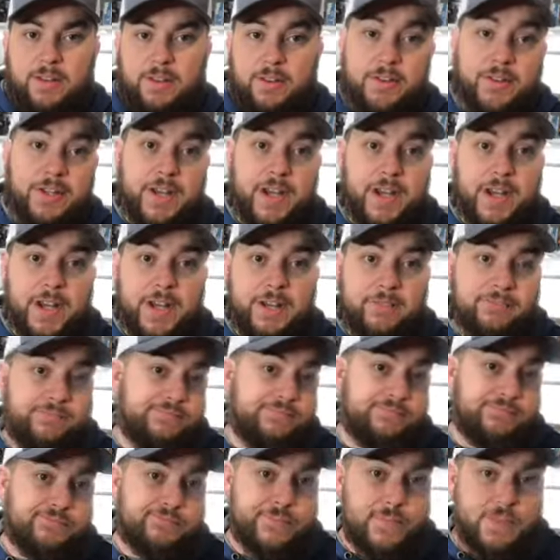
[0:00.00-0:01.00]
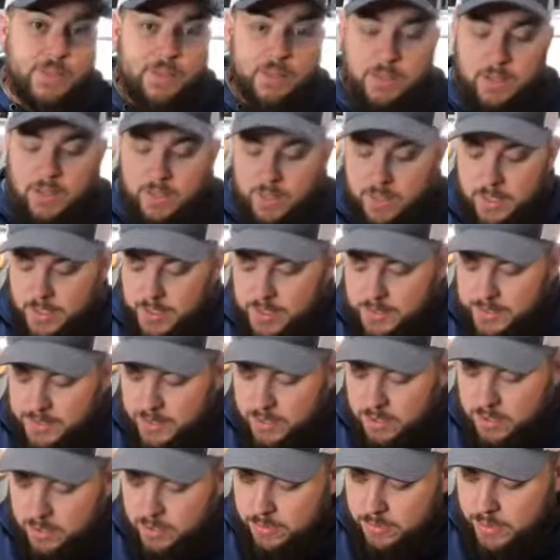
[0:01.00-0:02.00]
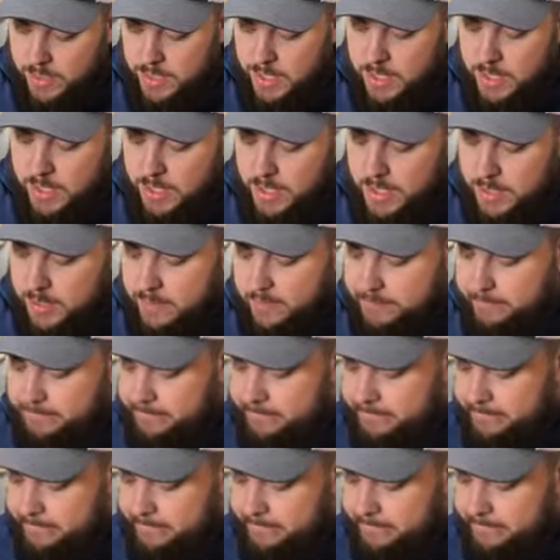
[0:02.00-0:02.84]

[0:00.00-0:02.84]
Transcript: They'll die. So